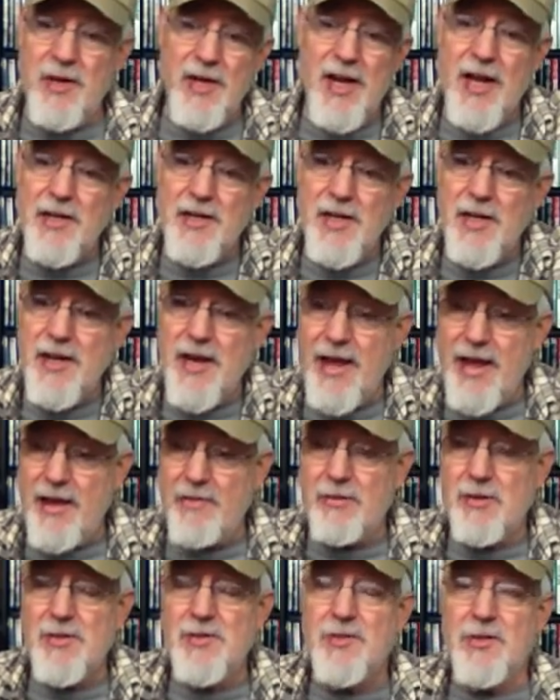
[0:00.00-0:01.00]
and I didn't have
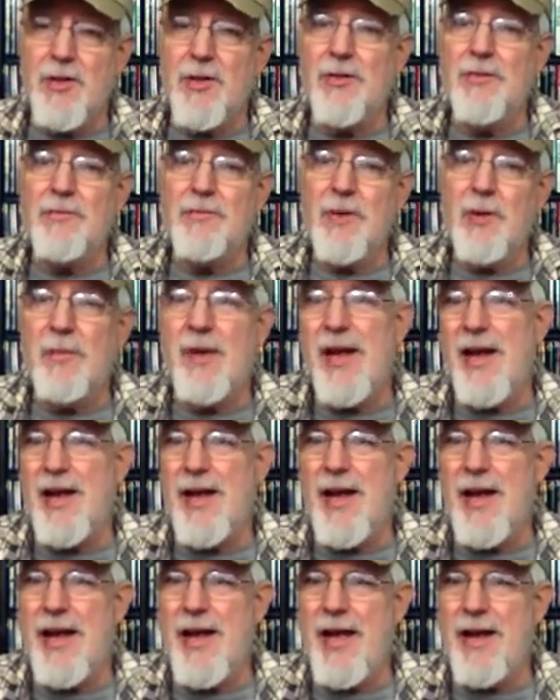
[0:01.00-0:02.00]
it, so I, oh mean,
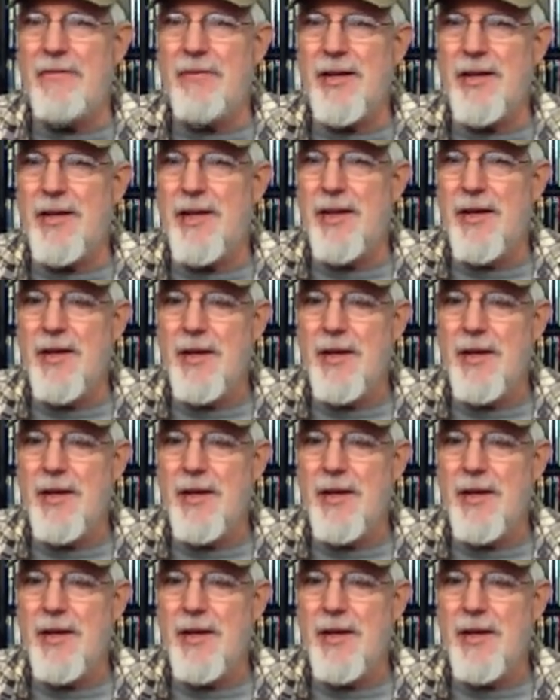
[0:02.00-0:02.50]
I have it,